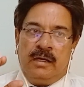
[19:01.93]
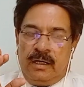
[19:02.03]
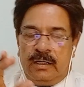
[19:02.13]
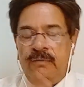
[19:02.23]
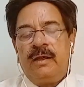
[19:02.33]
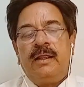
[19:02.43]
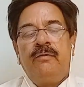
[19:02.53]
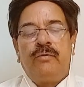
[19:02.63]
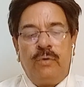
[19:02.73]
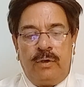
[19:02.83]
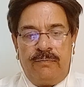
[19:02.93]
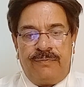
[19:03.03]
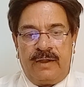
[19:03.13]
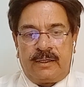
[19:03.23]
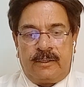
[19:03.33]
it will give good
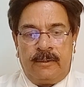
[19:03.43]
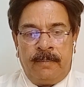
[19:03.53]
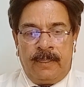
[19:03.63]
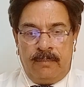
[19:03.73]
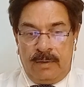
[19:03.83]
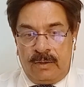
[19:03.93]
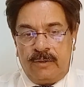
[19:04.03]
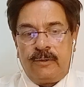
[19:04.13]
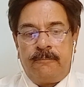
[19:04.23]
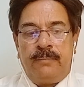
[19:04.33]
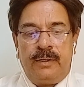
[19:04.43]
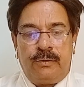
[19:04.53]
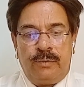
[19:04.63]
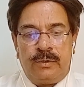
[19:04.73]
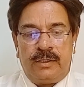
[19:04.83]
effect because of
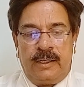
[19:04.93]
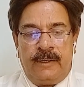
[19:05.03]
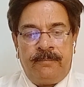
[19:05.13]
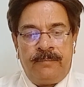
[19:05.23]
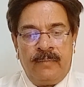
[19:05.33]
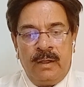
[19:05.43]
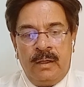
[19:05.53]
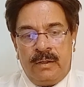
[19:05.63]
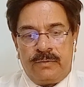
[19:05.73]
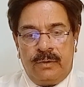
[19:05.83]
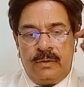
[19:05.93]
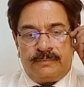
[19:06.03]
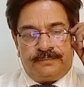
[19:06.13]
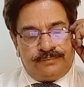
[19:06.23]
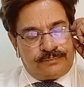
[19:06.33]
B2O3.
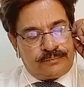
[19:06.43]
So,